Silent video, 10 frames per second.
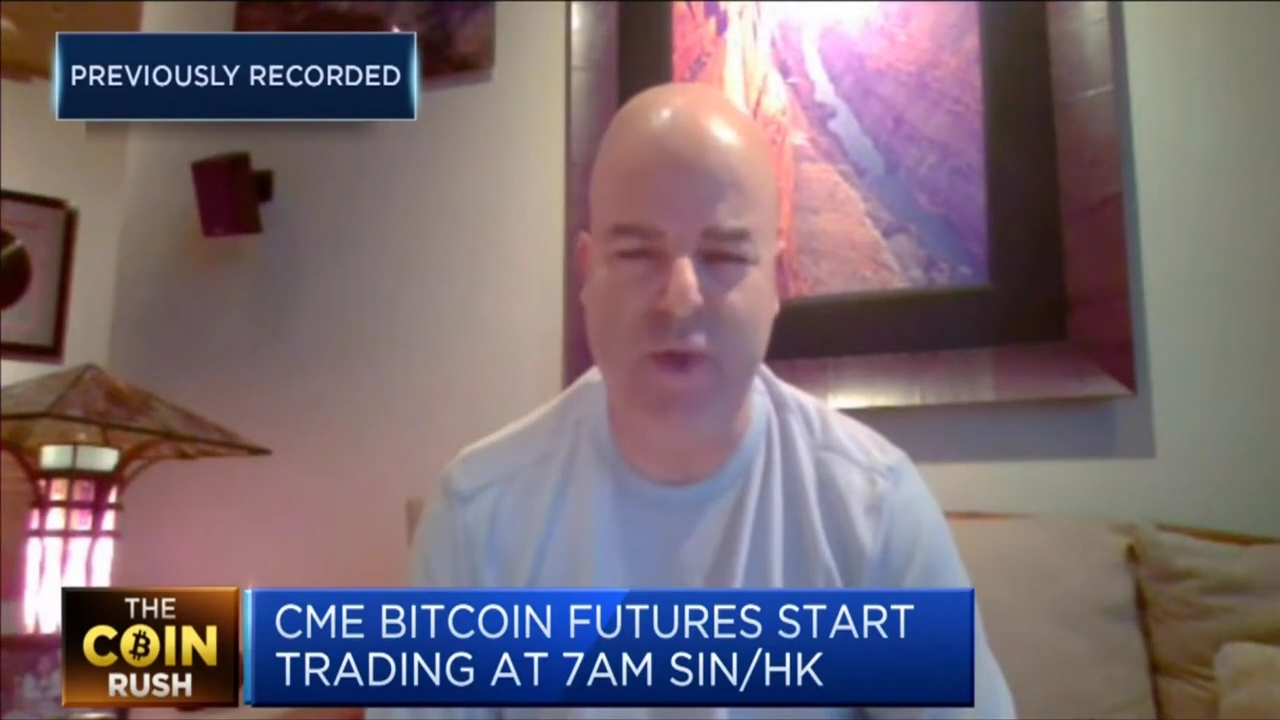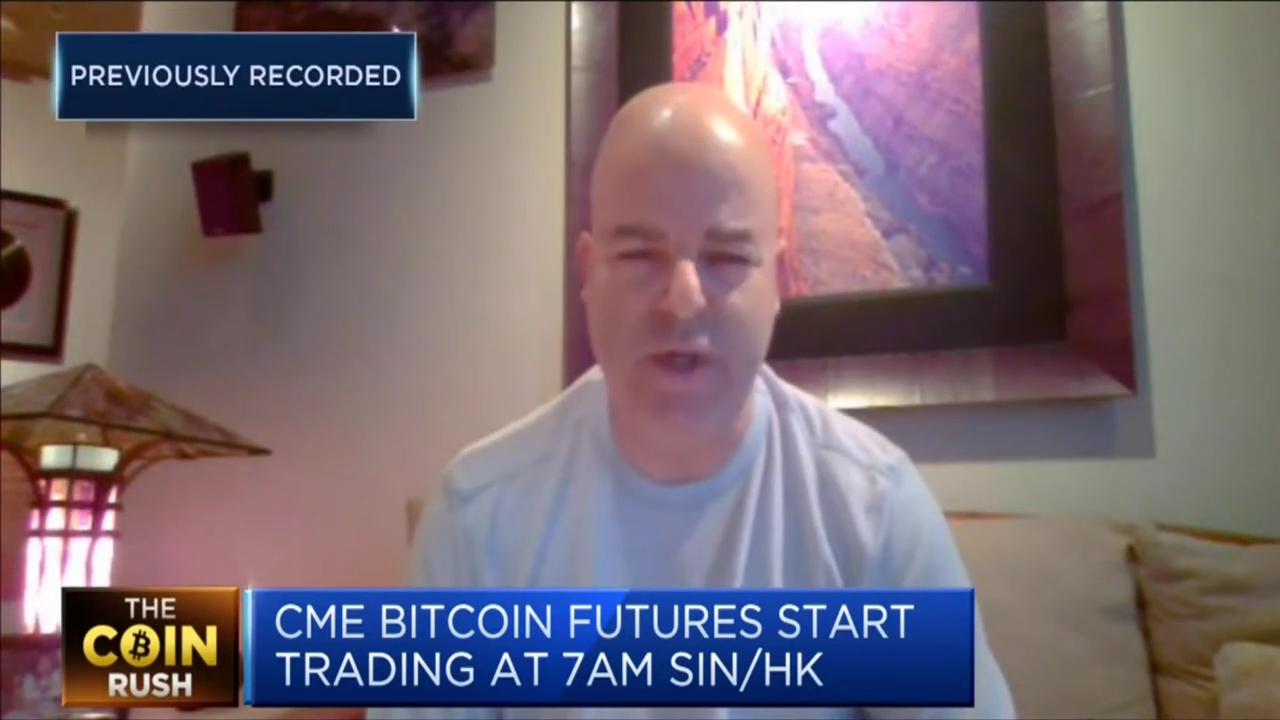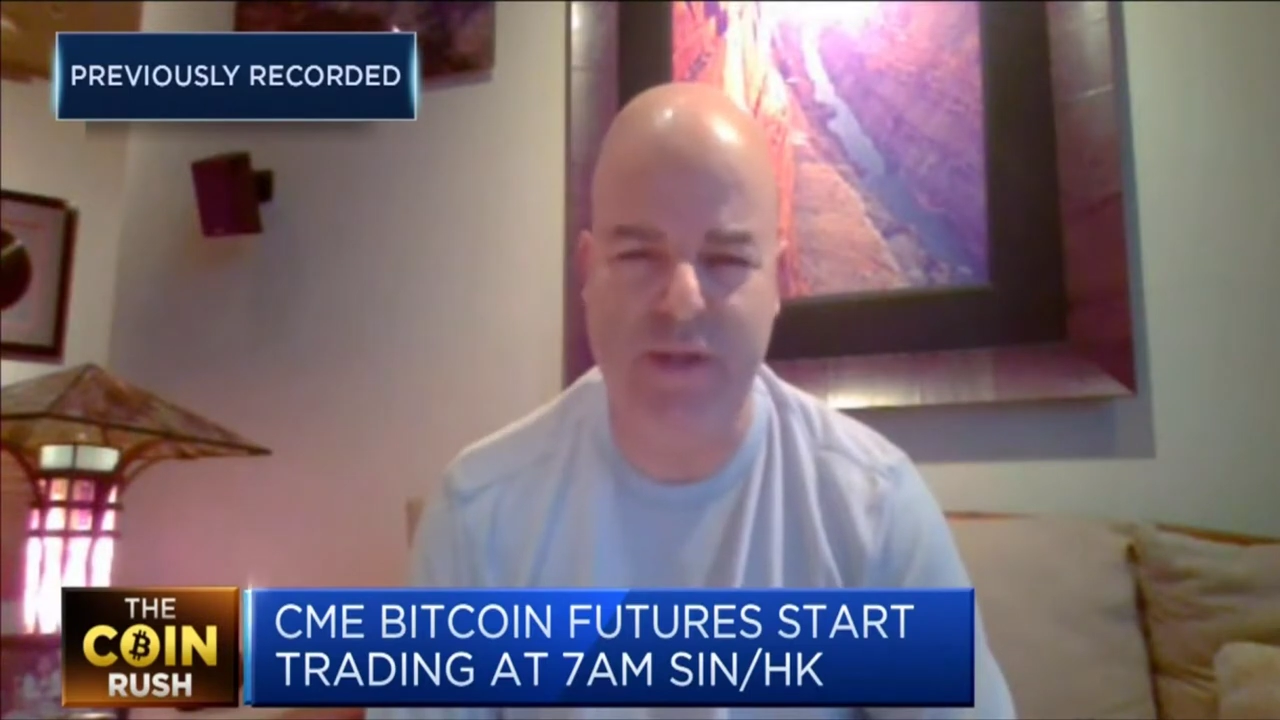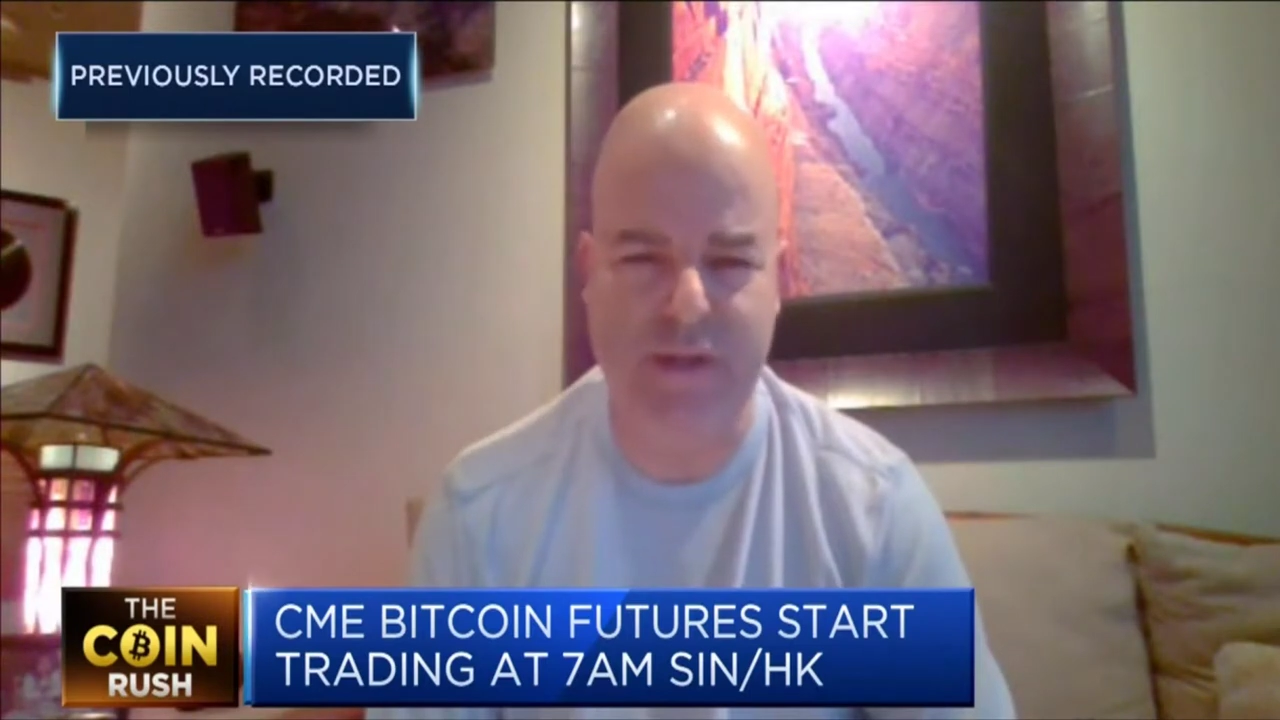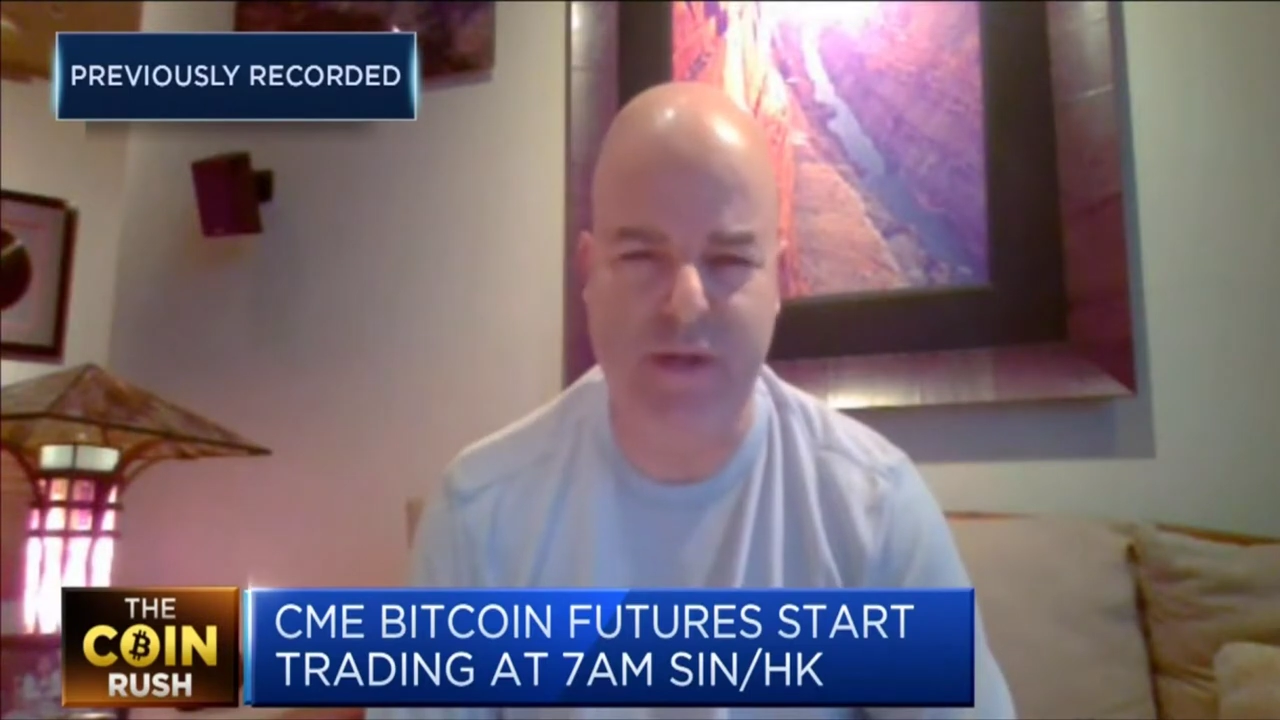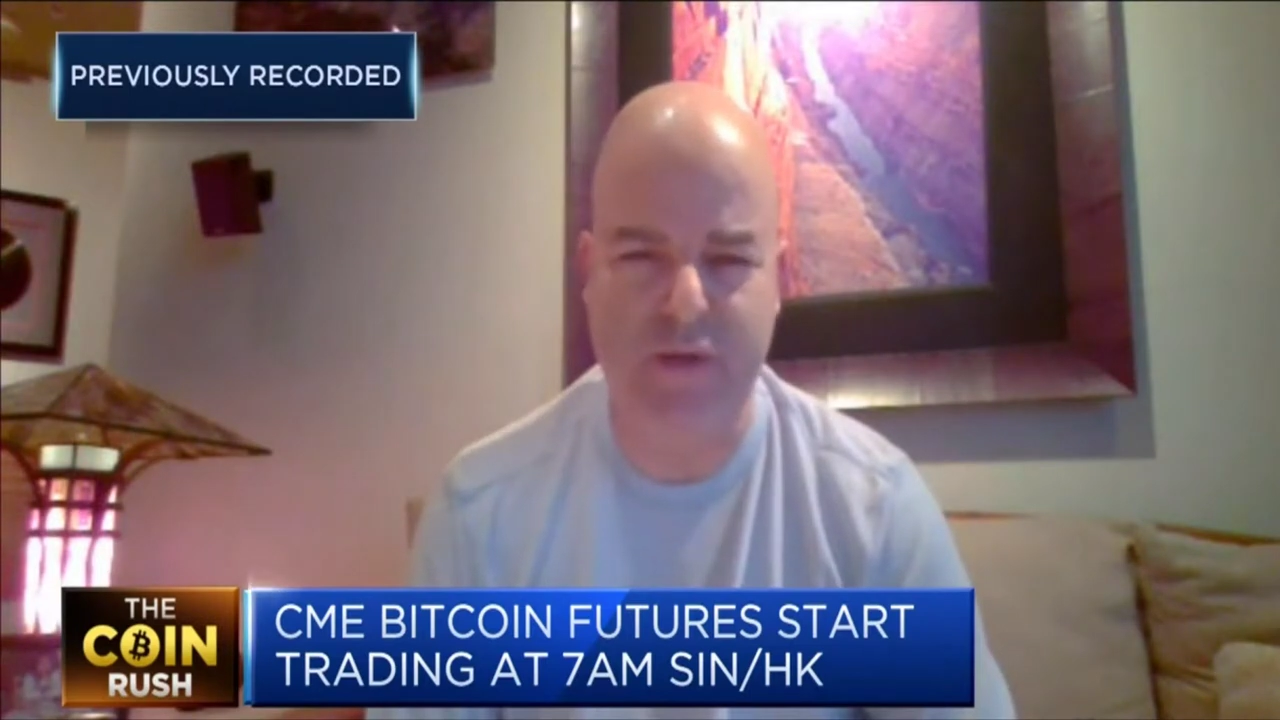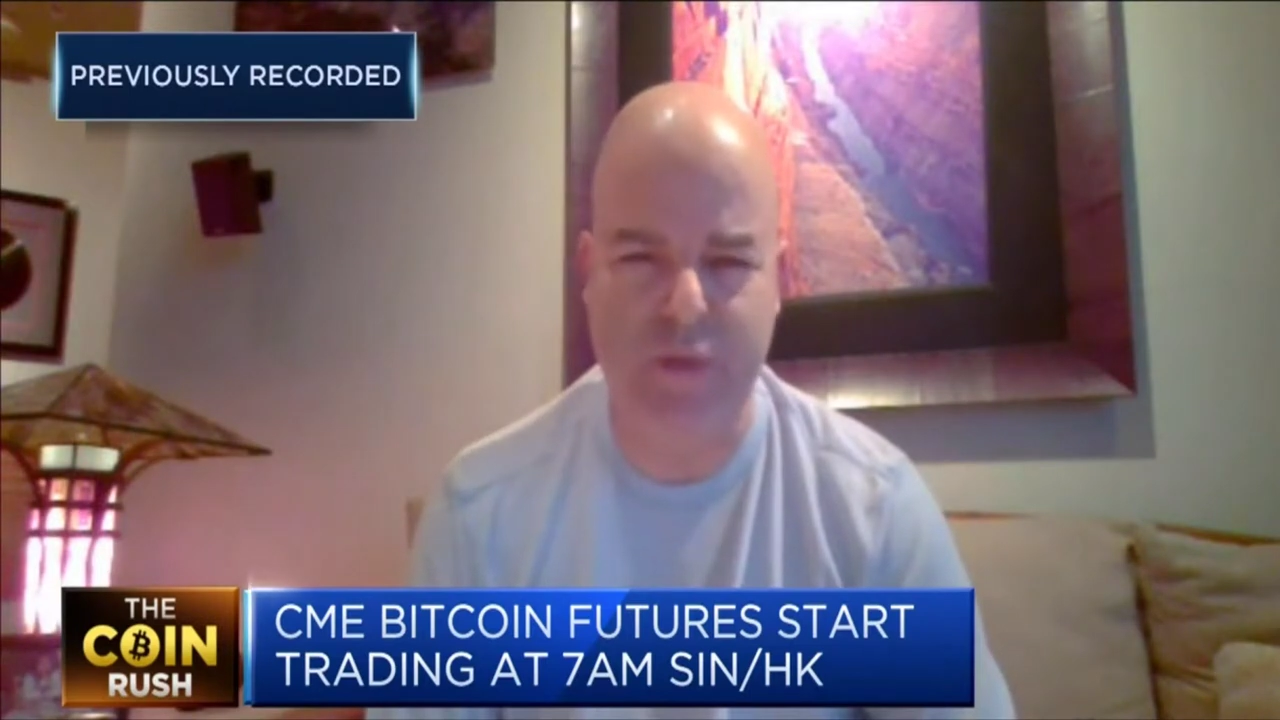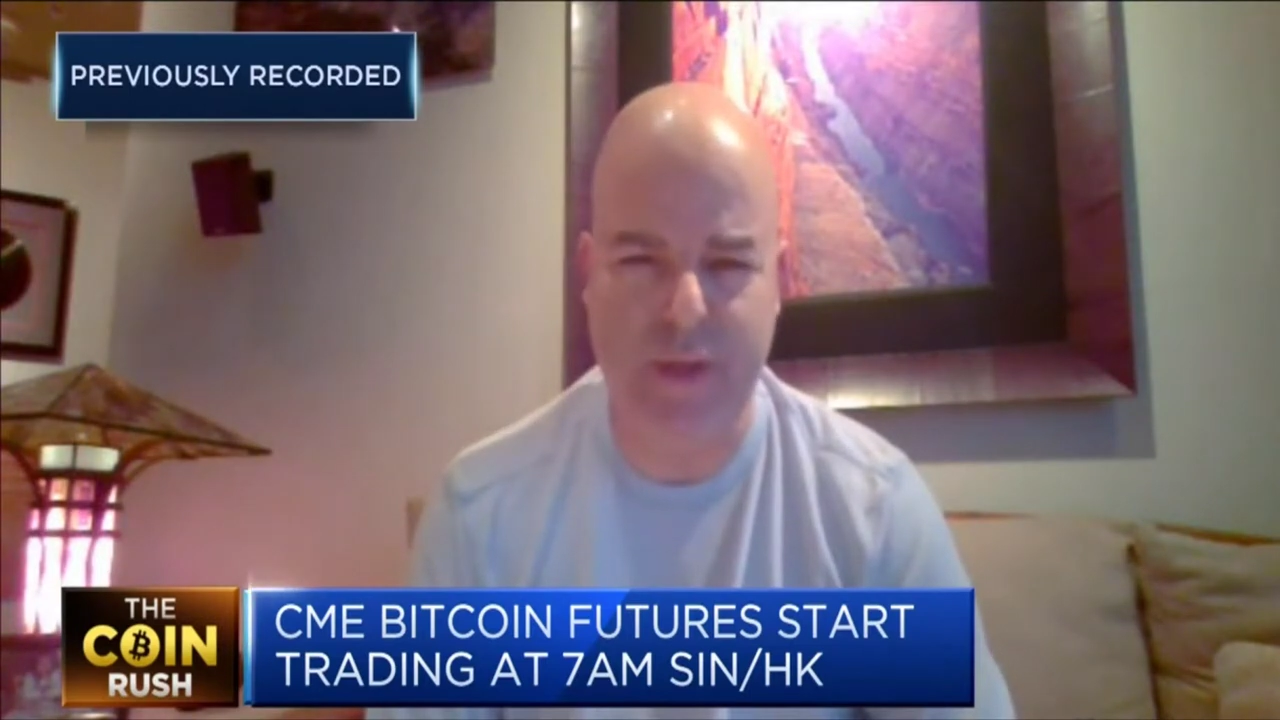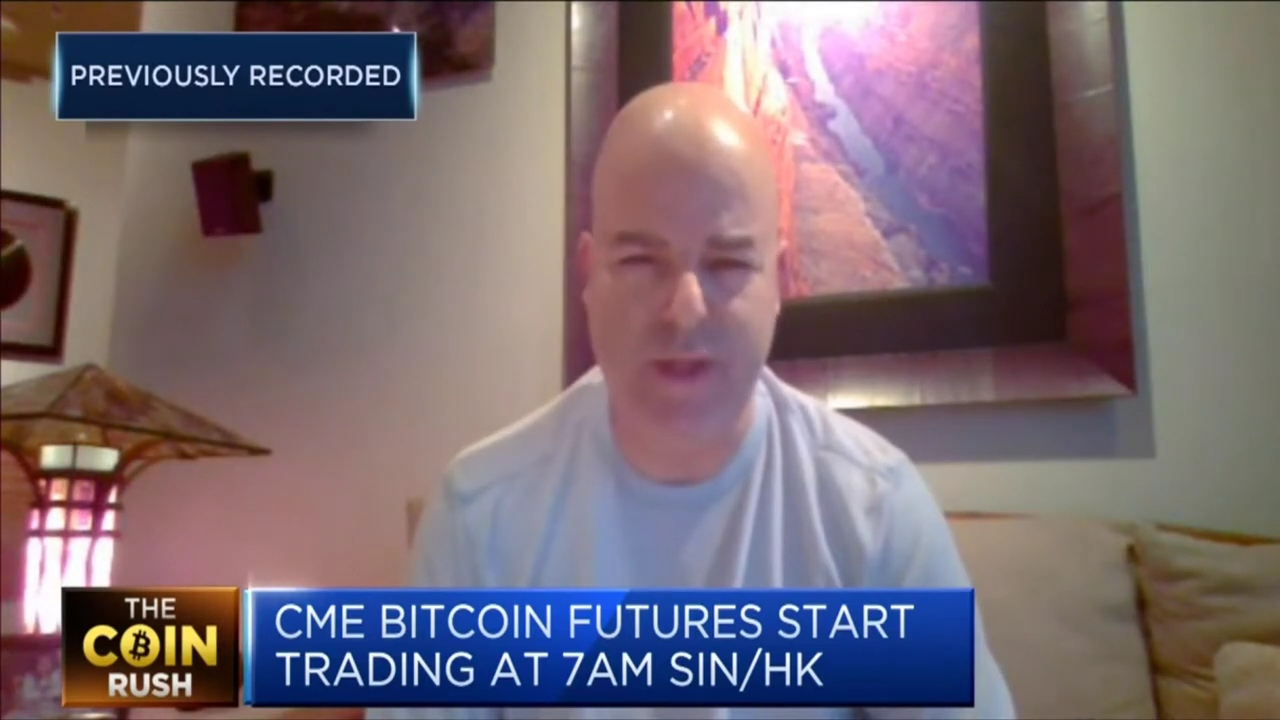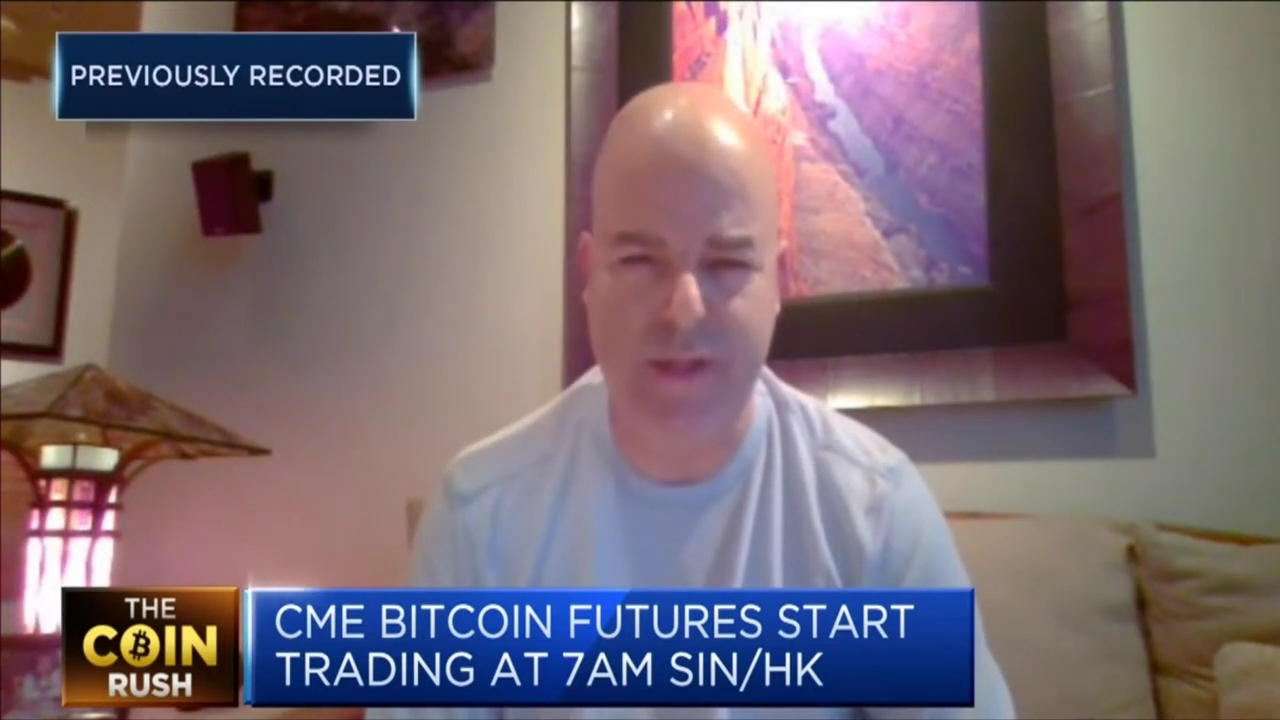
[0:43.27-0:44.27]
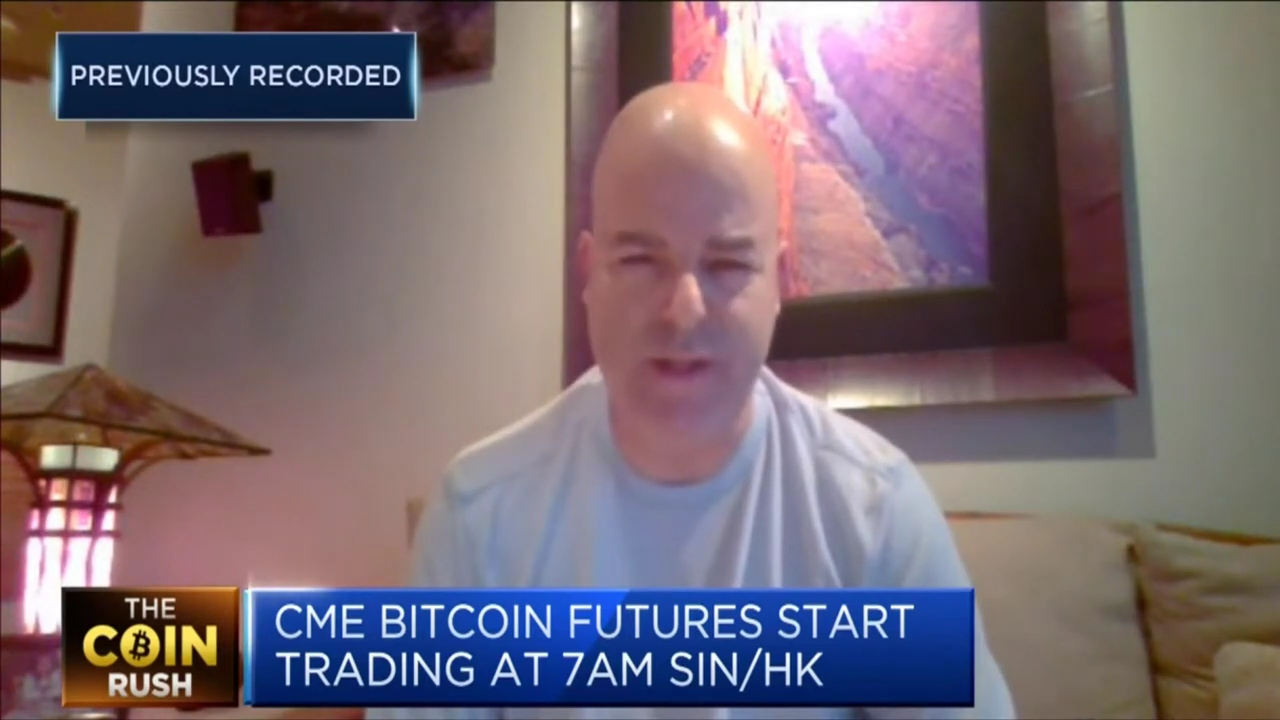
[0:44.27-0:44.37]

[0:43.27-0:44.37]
concerned with it.